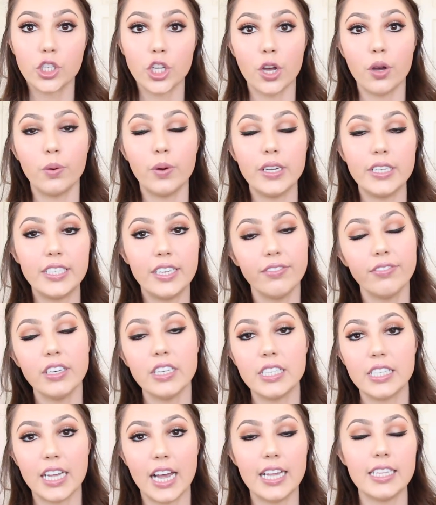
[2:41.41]
So
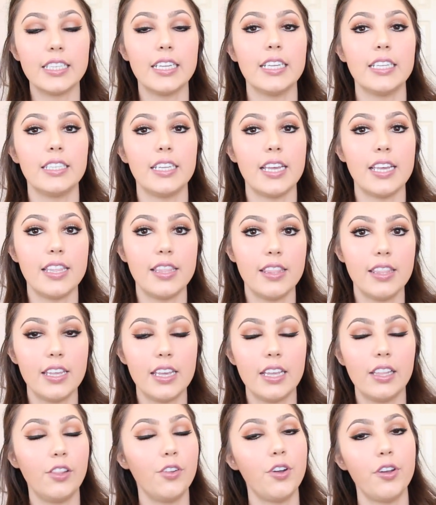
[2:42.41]
different sizes in
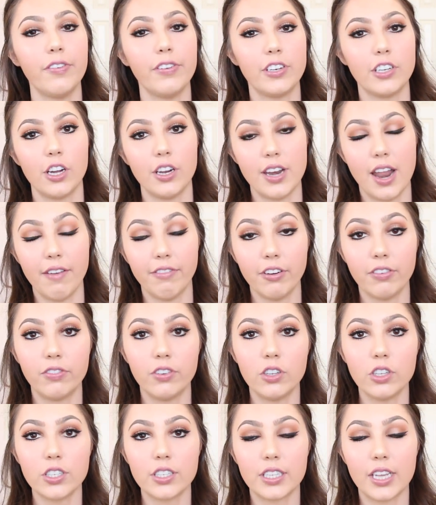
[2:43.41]
the Louis Vuitton
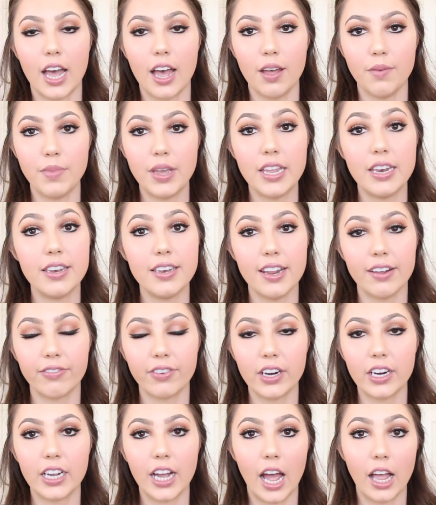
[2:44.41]
Neverfulls come in
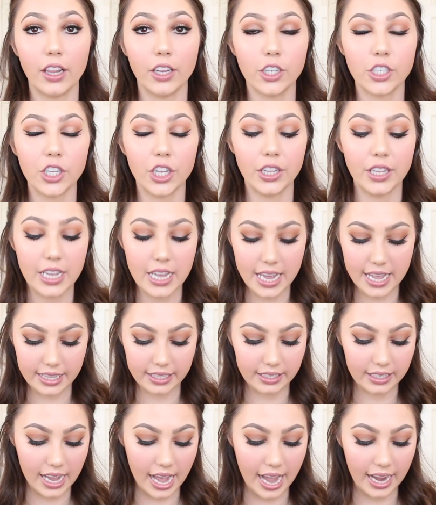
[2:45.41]
different colors on the
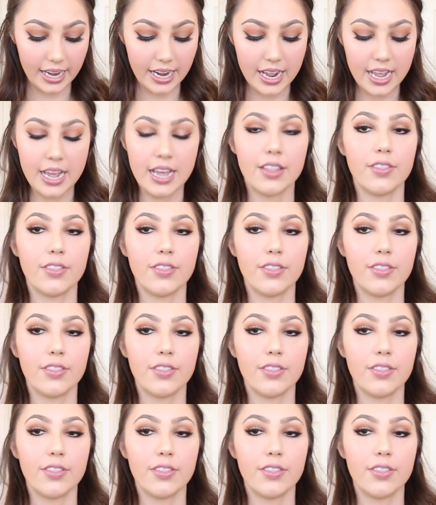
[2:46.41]
inside.